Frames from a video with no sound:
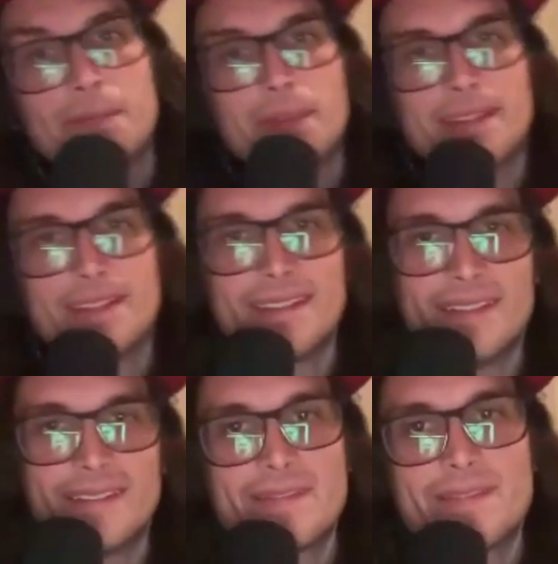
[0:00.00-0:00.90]
Uh,
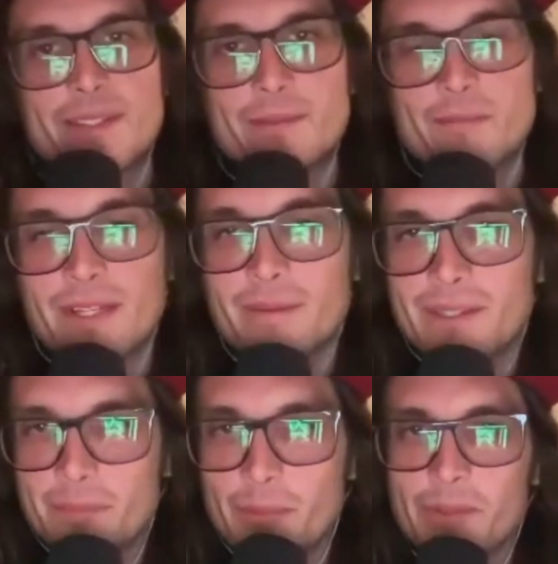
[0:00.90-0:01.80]
it's probably
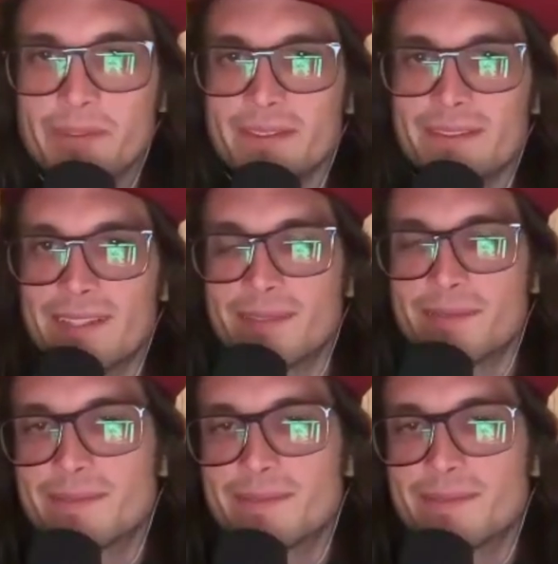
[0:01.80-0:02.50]
important that